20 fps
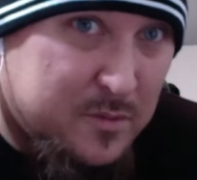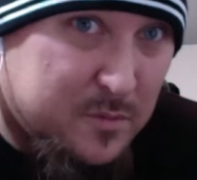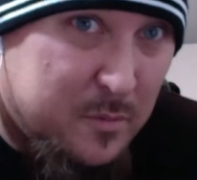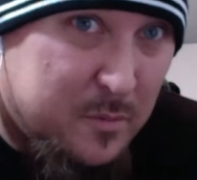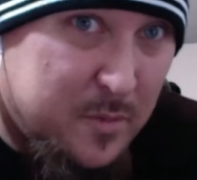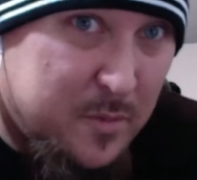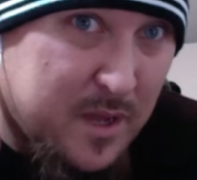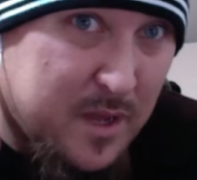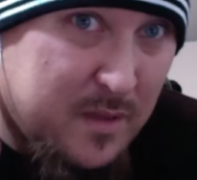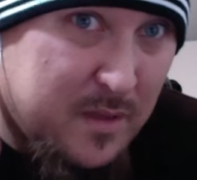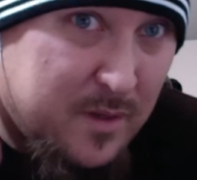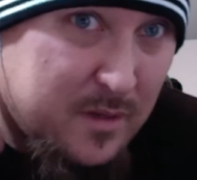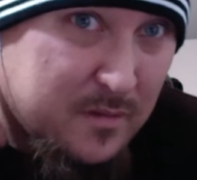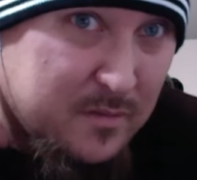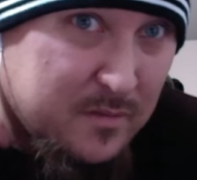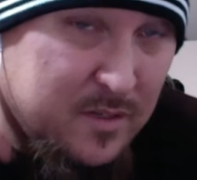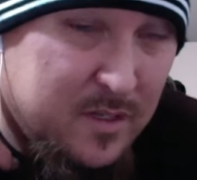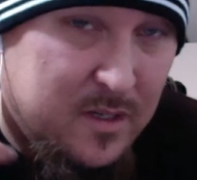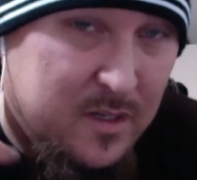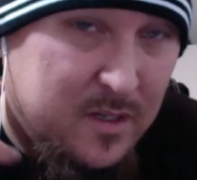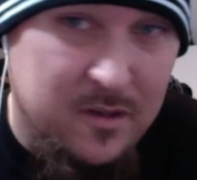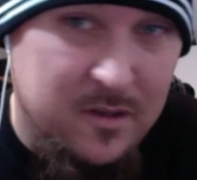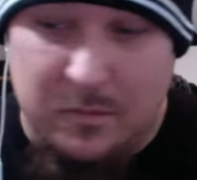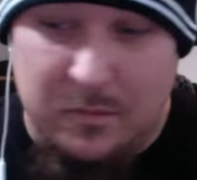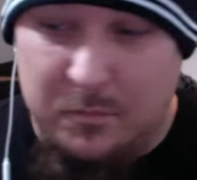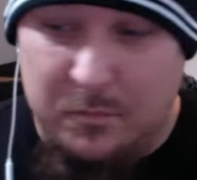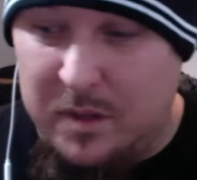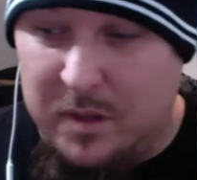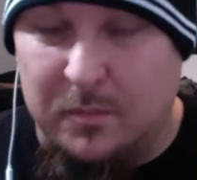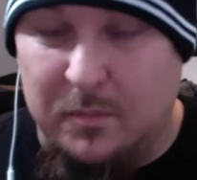We'll be having
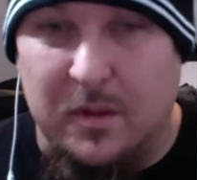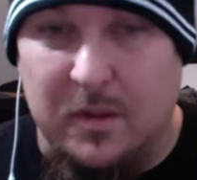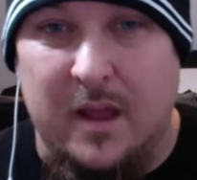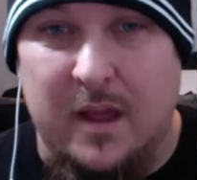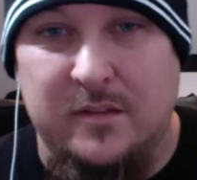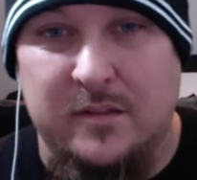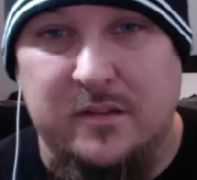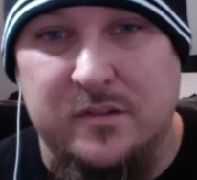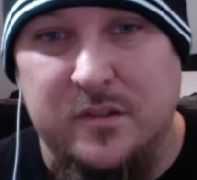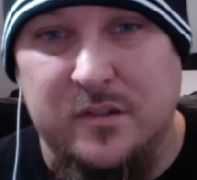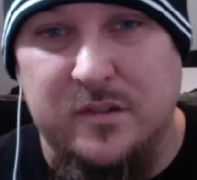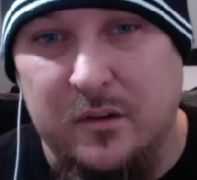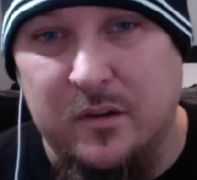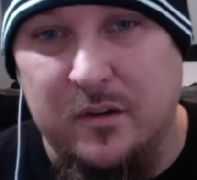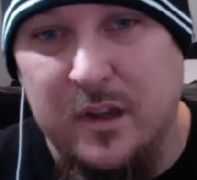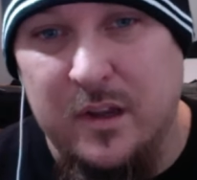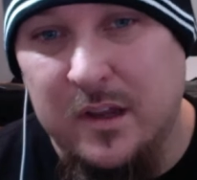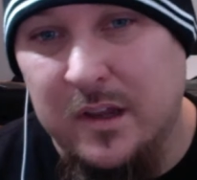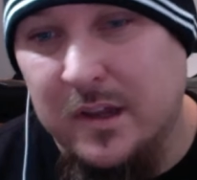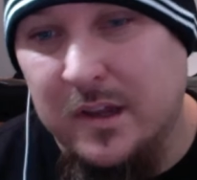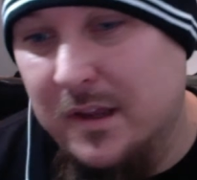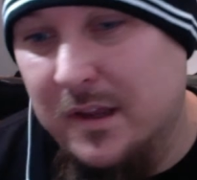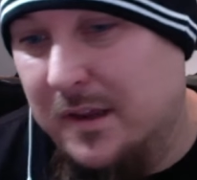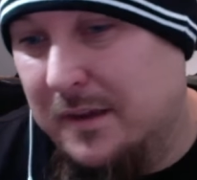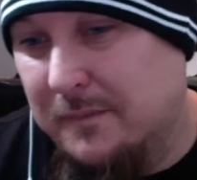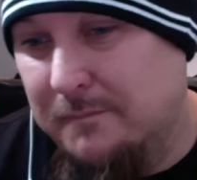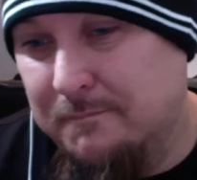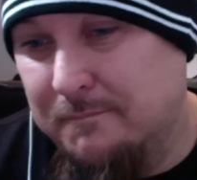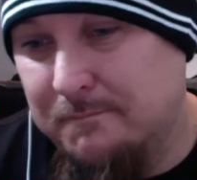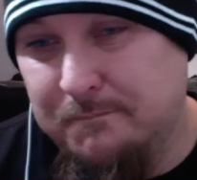people on. So
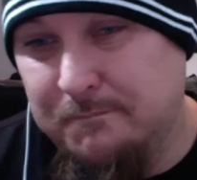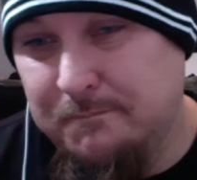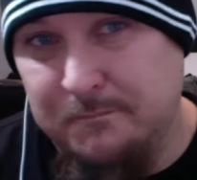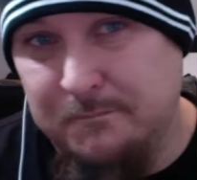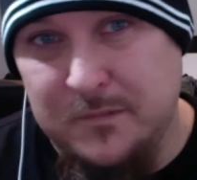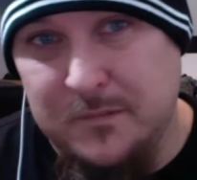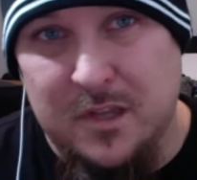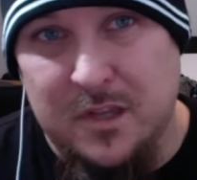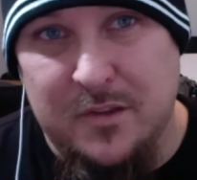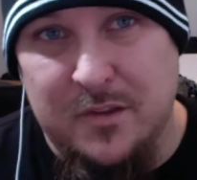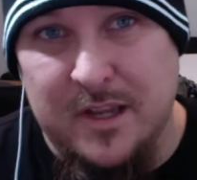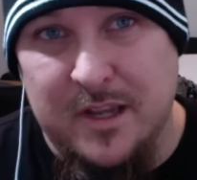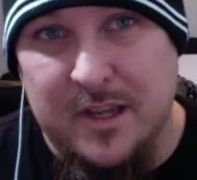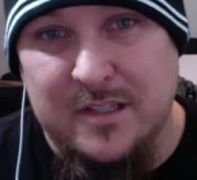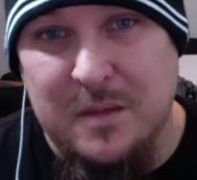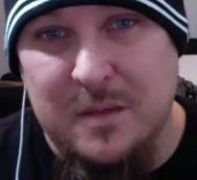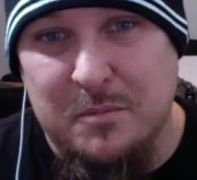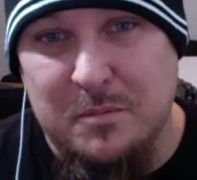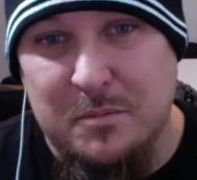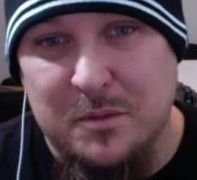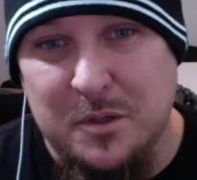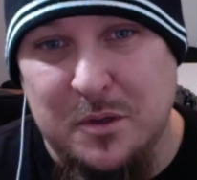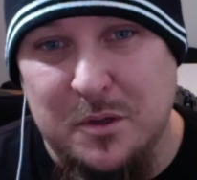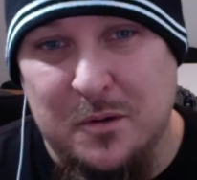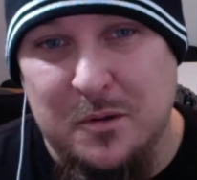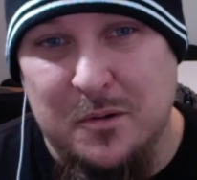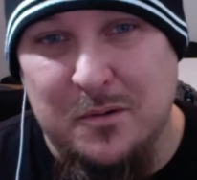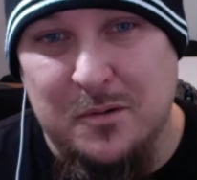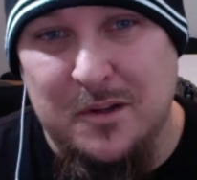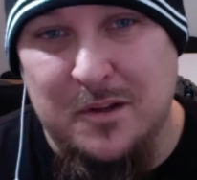till the next
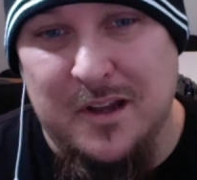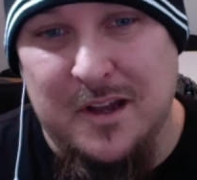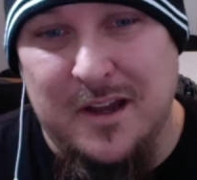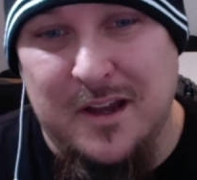episode,